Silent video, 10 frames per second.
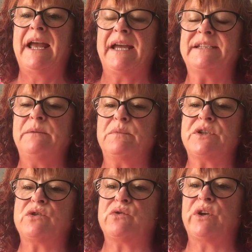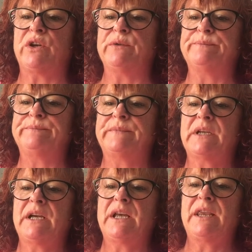And it was true.
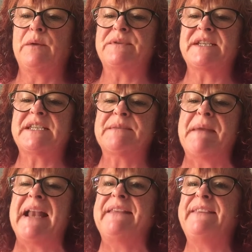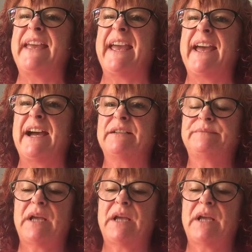There was a smell in the air,